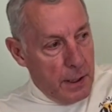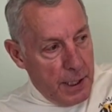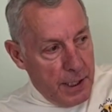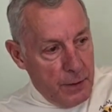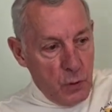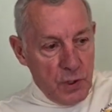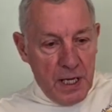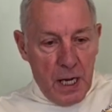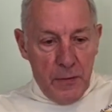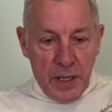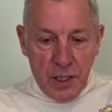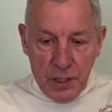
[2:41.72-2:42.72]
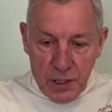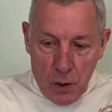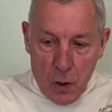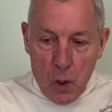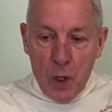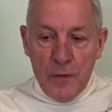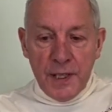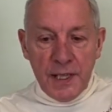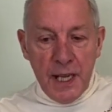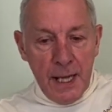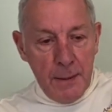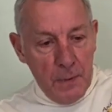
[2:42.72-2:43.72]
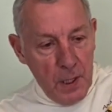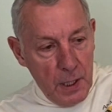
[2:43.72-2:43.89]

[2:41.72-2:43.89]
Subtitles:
in those directions all of the time.